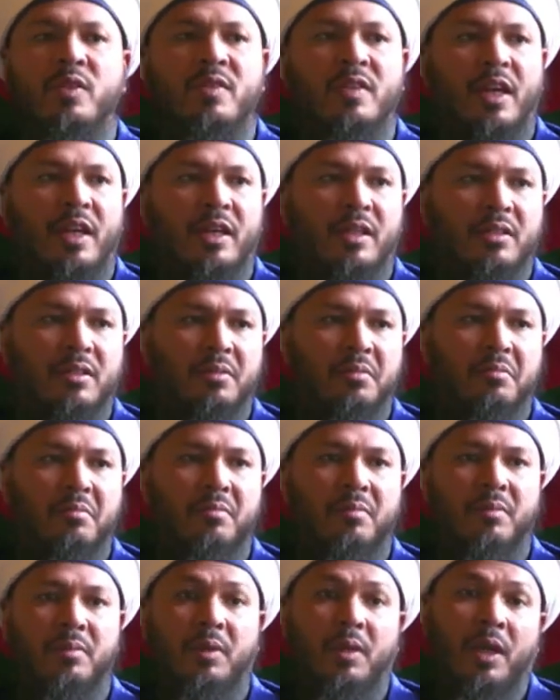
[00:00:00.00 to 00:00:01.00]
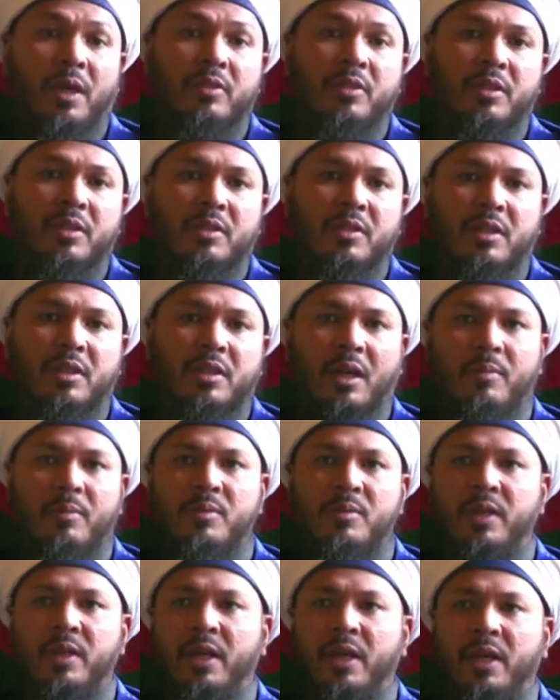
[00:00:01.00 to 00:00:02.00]
Recite 100
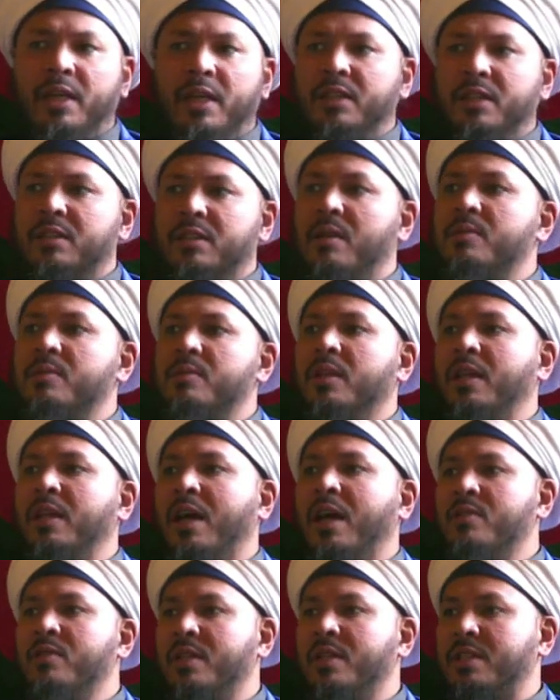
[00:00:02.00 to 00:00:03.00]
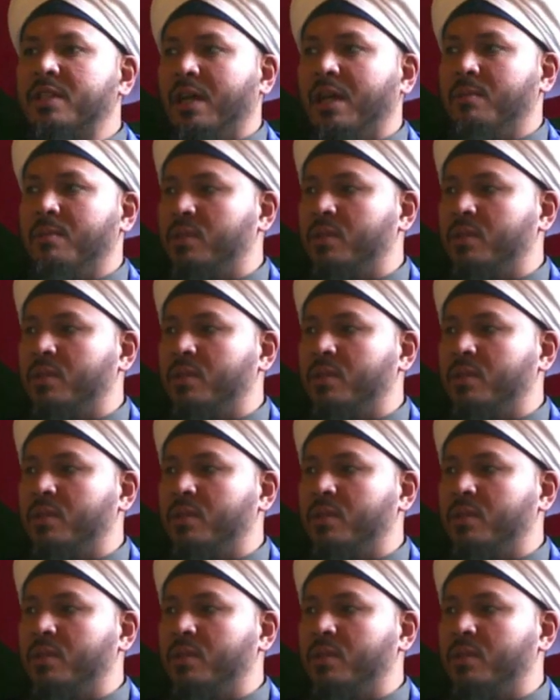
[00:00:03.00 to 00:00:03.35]
times, 80 times, 1,000 times,